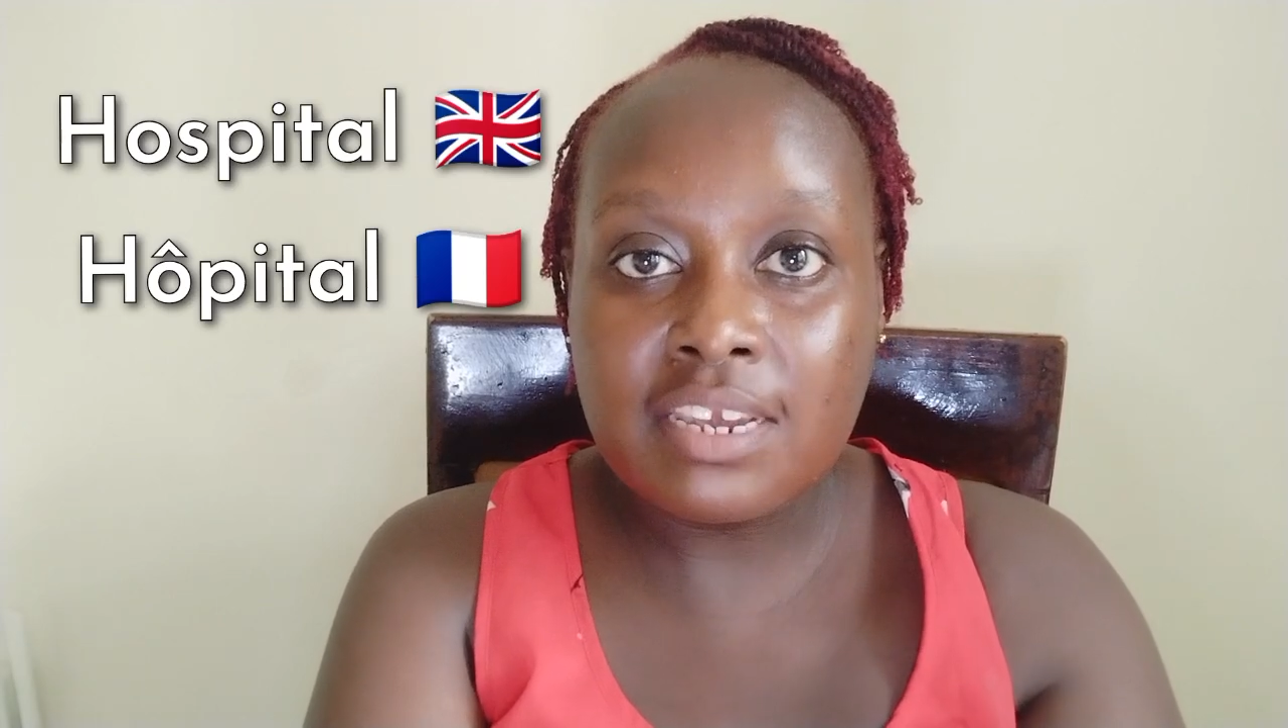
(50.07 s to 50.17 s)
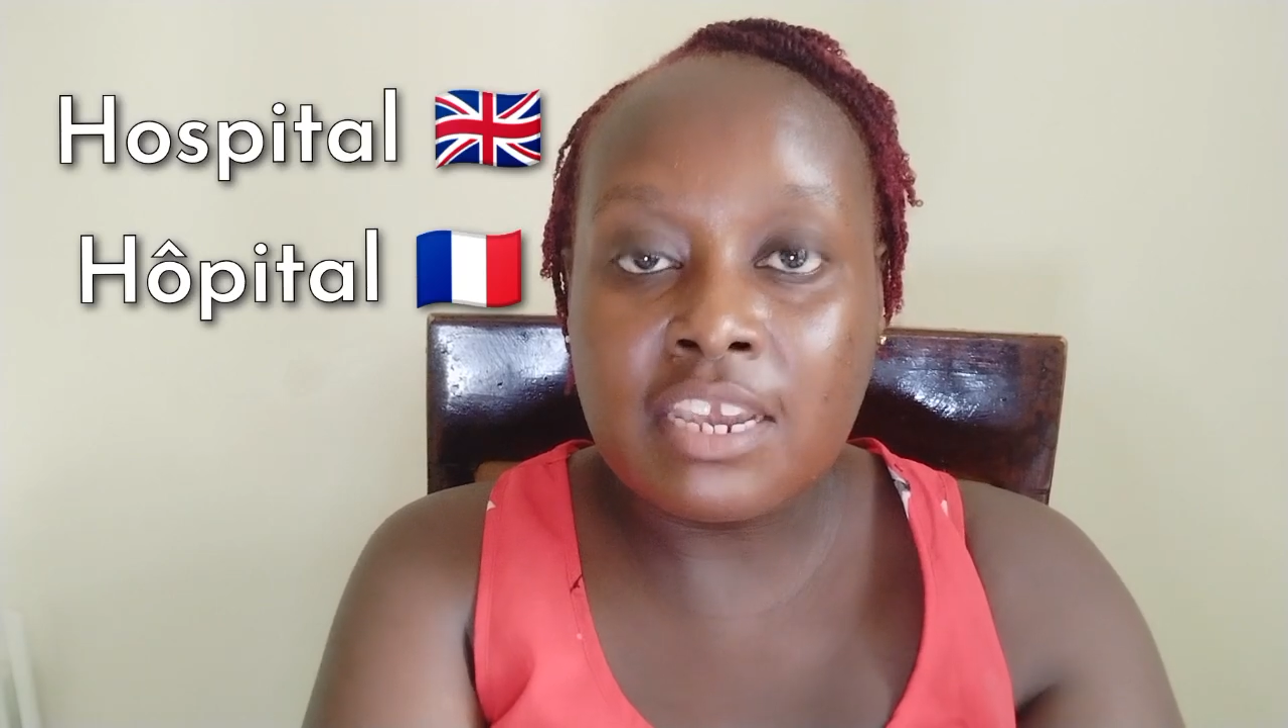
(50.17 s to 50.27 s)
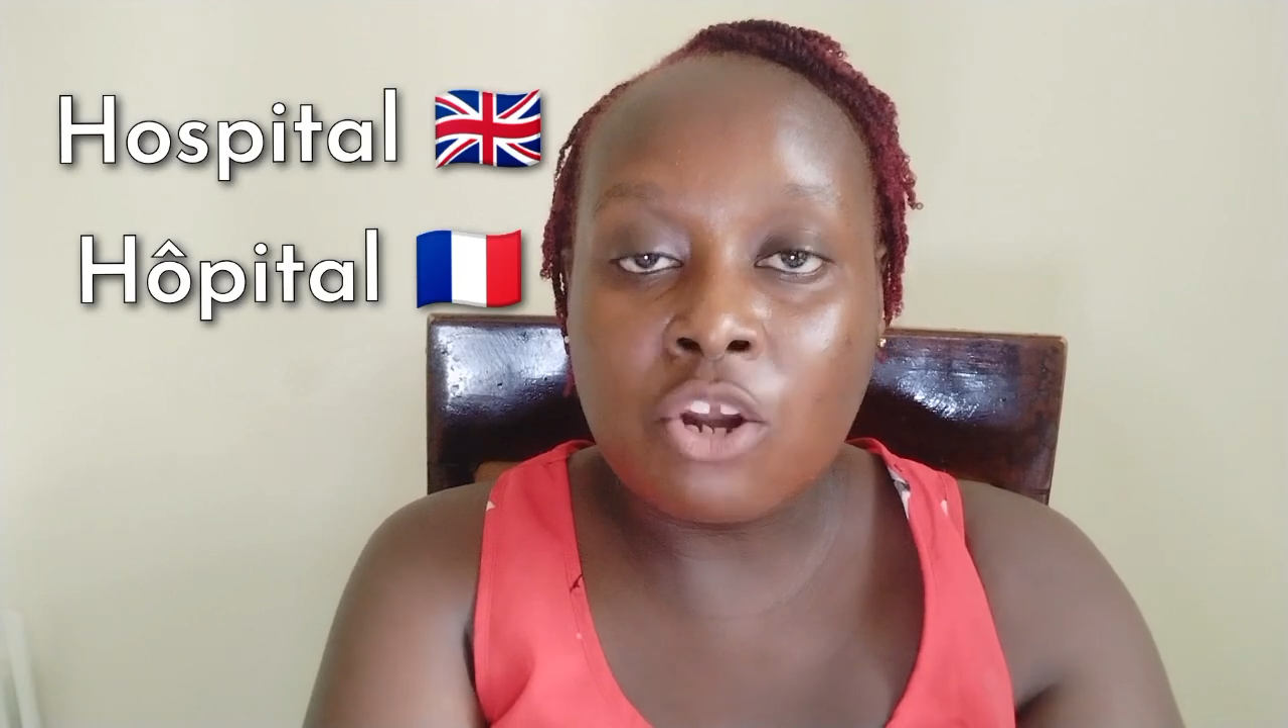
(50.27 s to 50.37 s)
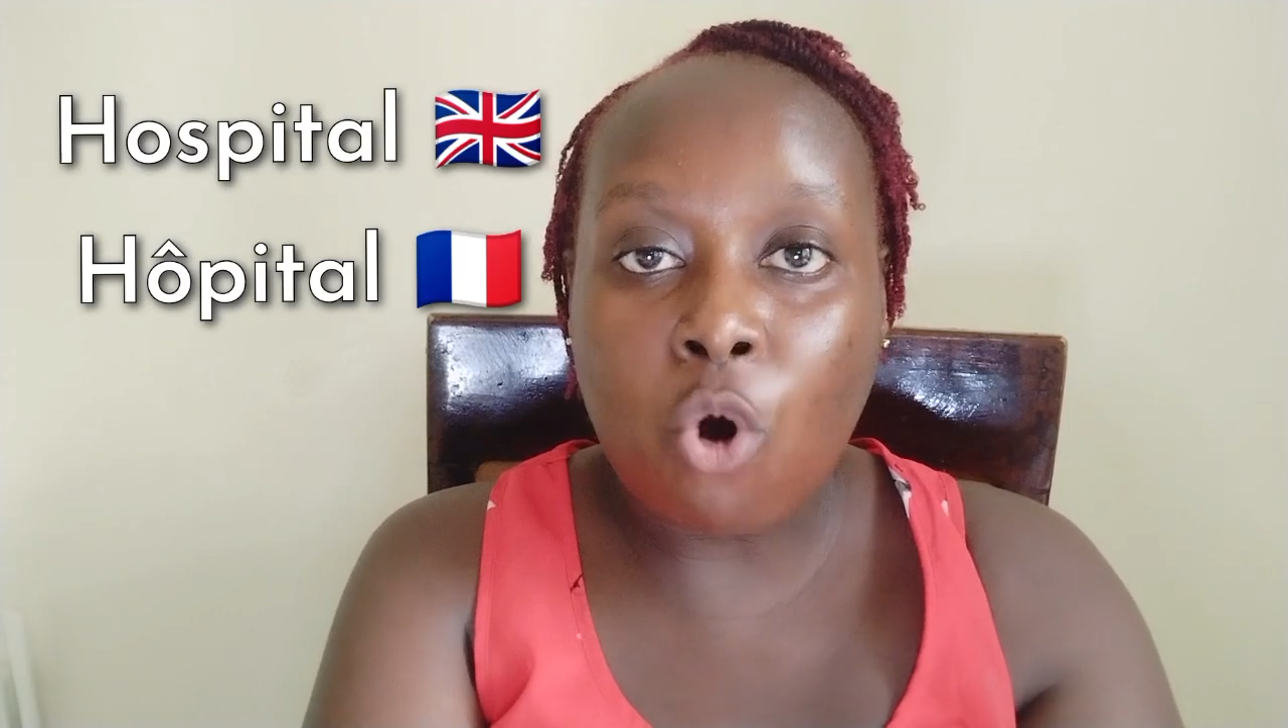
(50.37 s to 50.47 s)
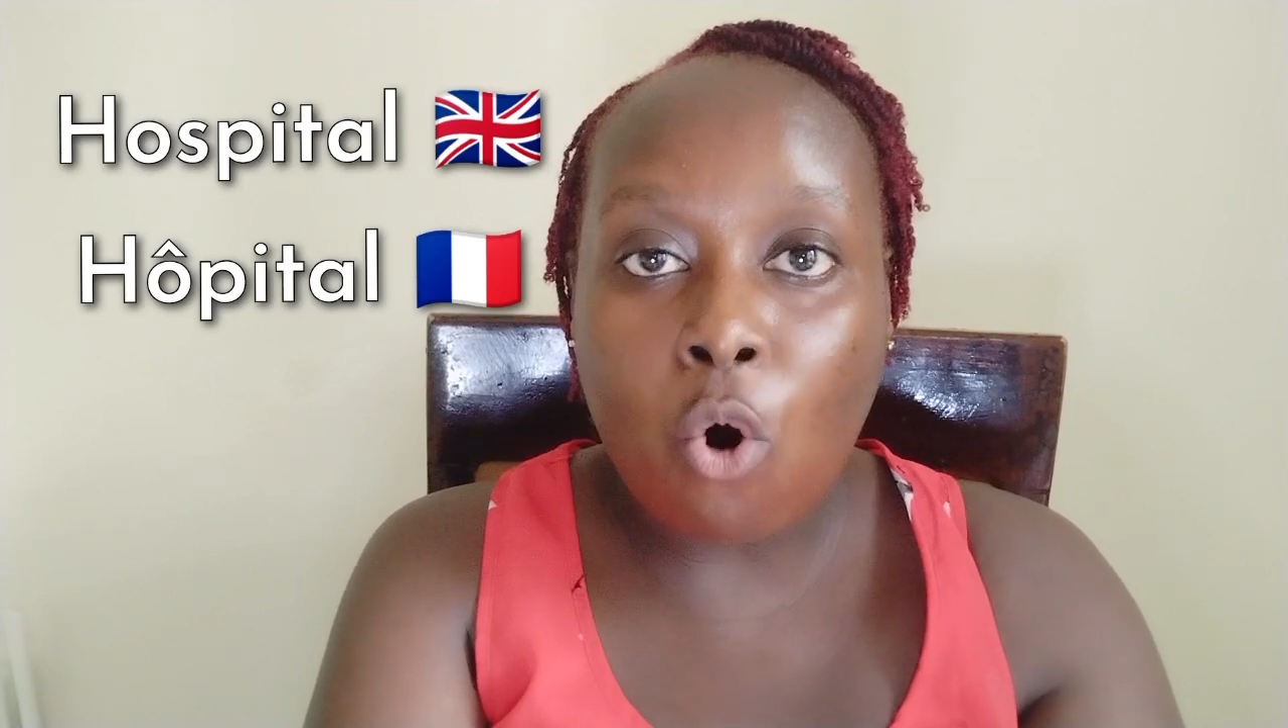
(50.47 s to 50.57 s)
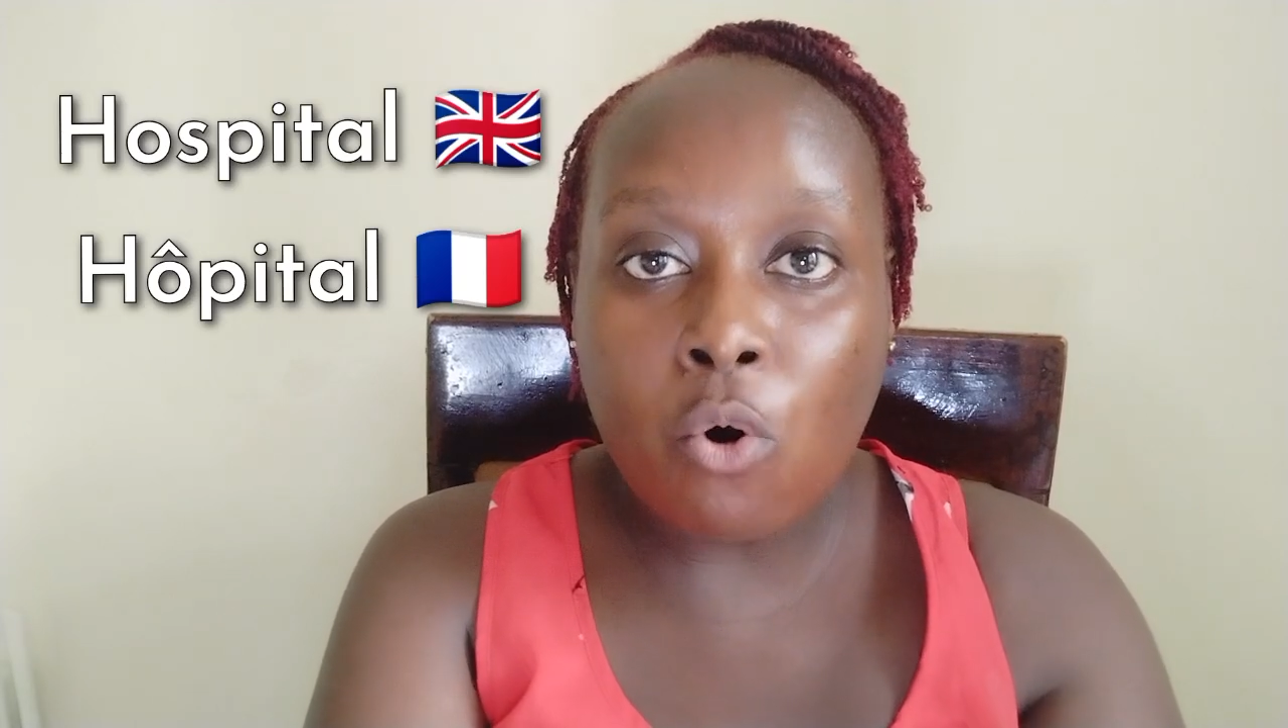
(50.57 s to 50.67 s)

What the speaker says: in